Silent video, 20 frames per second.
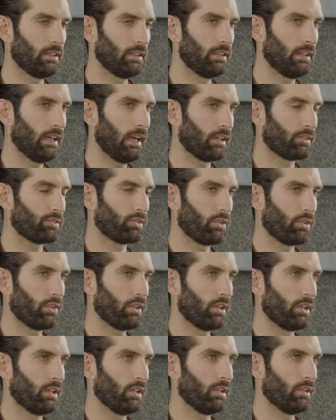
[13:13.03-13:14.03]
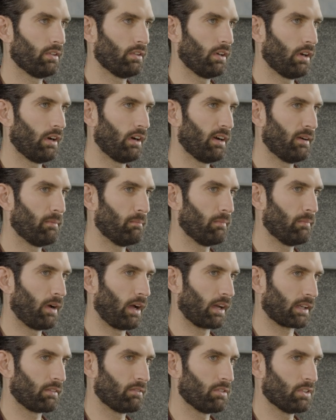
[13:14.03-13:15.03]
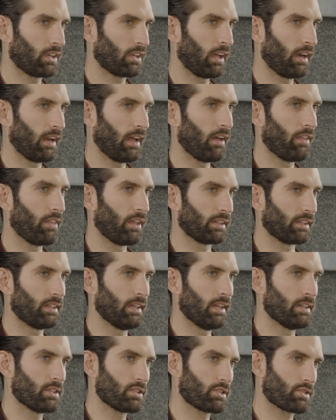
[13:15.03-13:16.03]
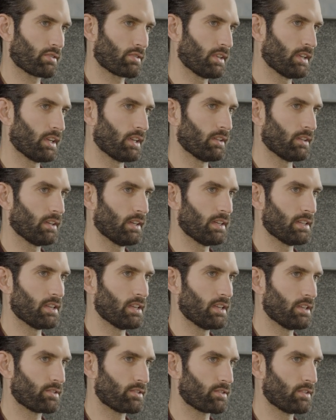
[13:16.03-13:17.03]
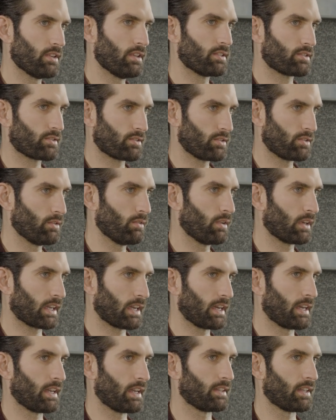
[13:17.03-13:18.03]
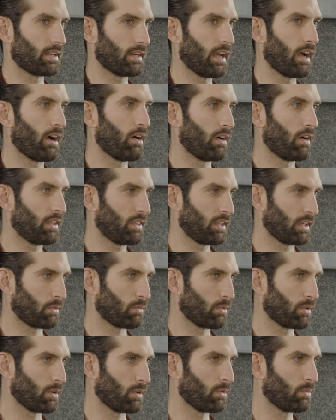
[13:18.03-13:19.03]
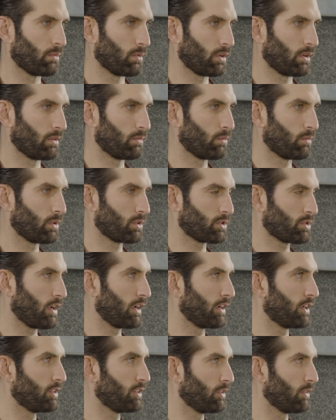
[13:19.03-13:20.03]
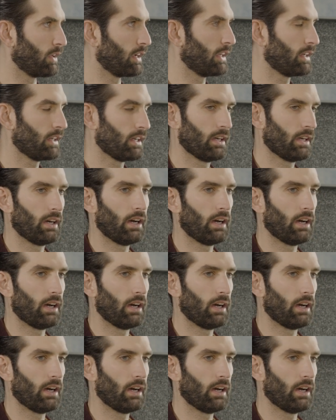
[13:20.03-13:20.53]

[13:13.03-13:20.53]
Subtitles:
Yeah, so I'll give you kind of how like the industry is doing it, and then how I think we're trying to do it.